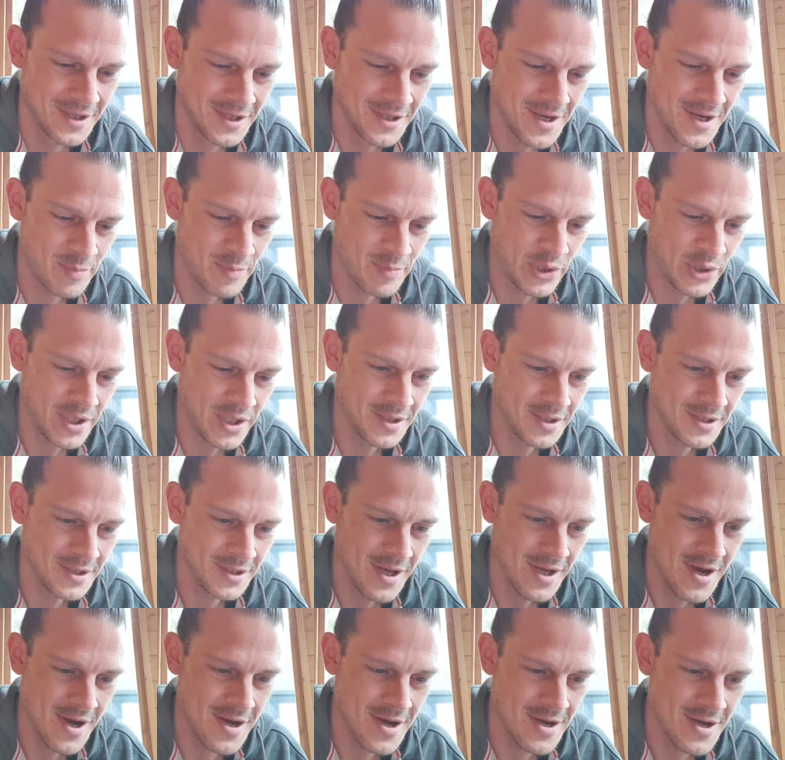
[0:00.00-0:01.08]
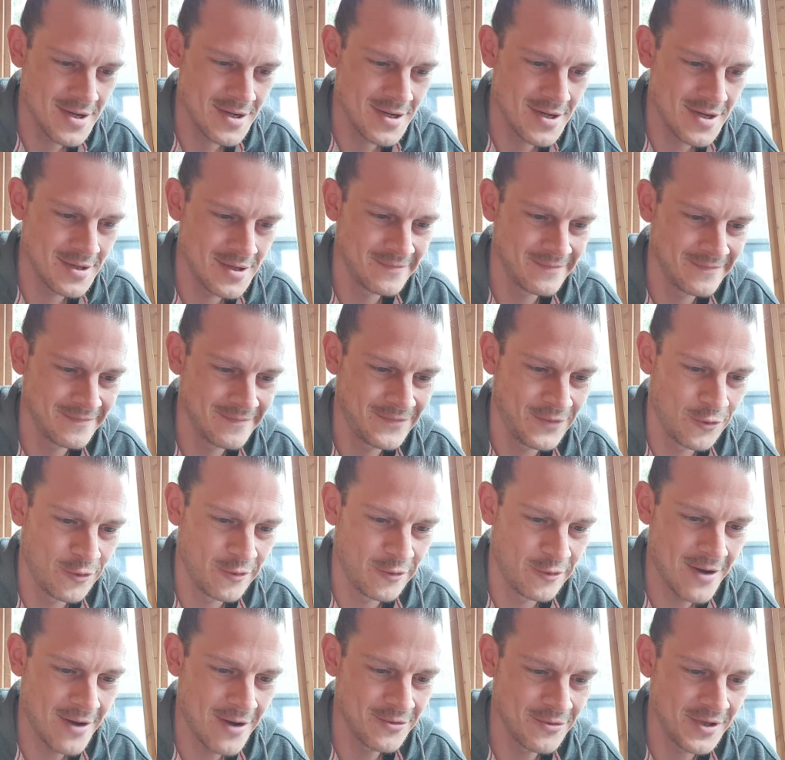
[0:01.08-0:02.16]
You get pictures like that, in it four
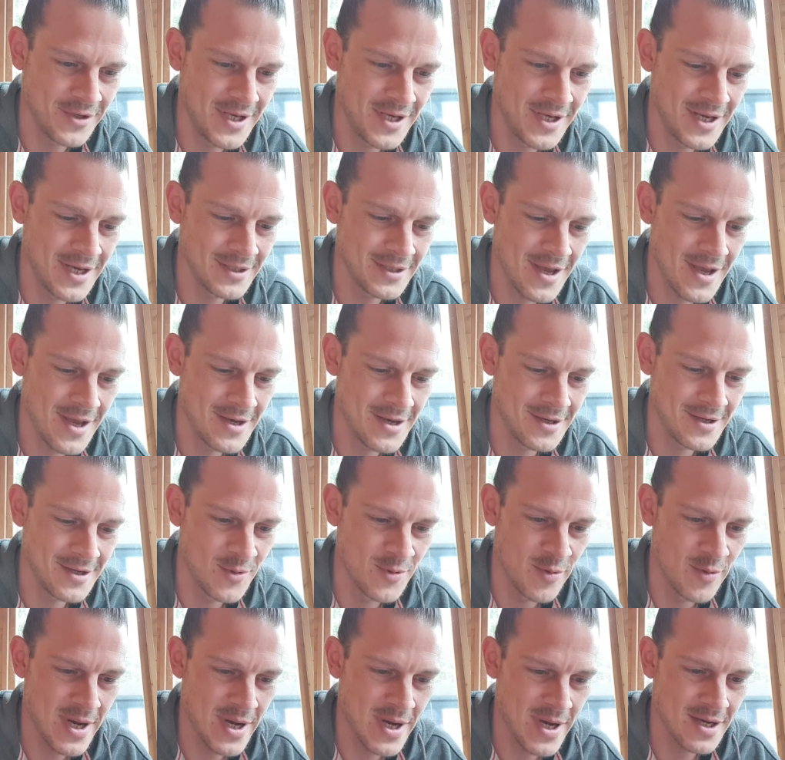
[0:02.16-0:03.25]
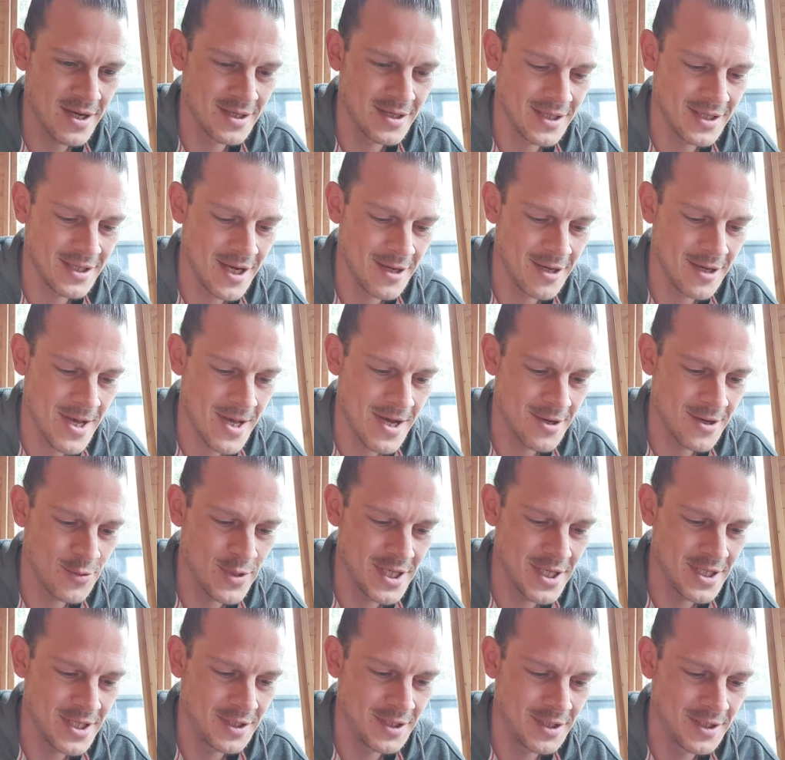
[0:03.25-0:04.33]
thousand years later, and we're back at the same
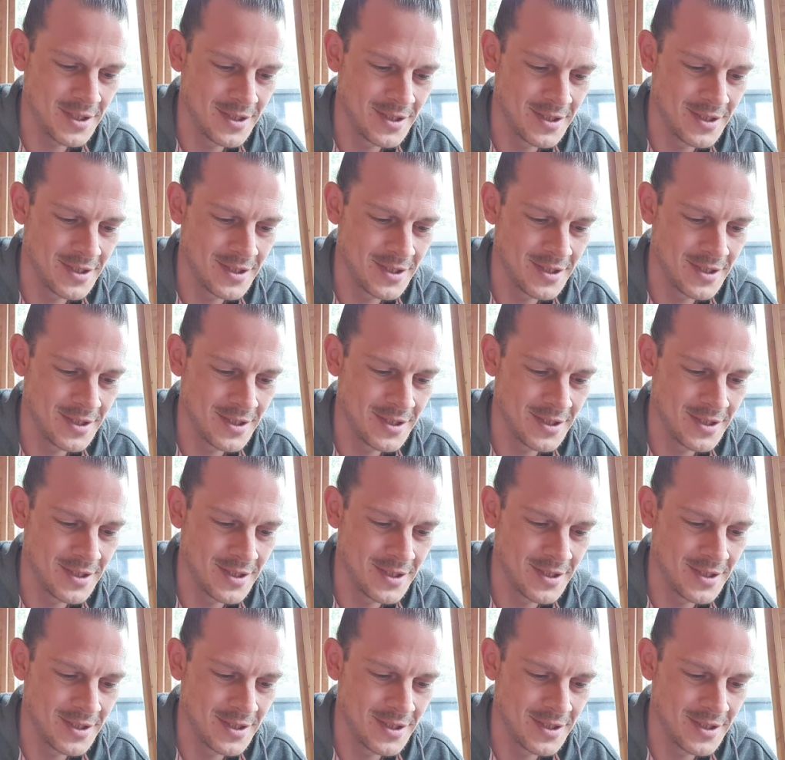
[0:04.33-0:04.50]
language.